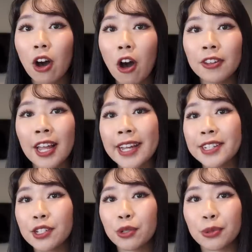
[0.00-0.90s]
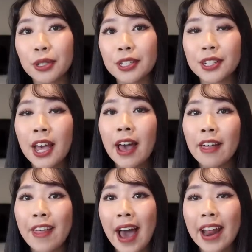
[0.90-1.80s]
online schools
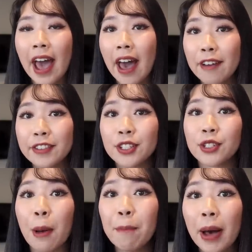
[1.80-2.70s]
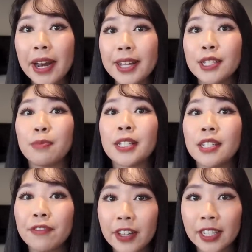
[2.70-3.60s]
that have somebody
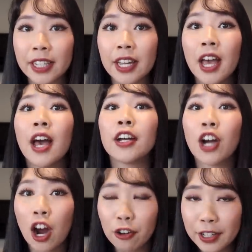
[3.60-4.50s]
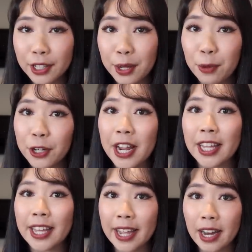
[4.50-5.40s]
specifically currently
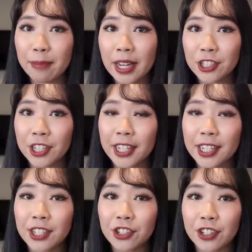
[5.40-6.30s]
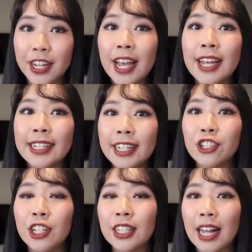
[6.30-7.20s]
working in the animation industry
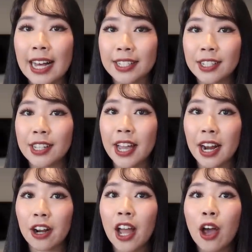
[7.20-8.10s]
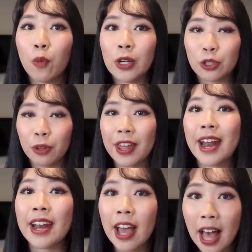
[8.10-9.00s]
teaching classes there, which will
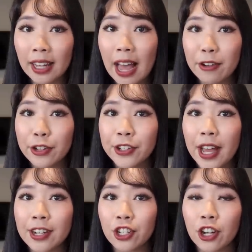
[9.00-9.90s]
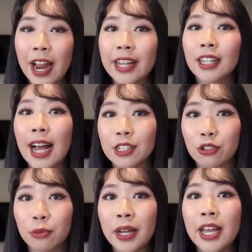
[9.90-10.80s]
then allow you to enter a
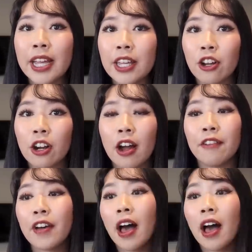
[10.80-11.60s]
classroom either of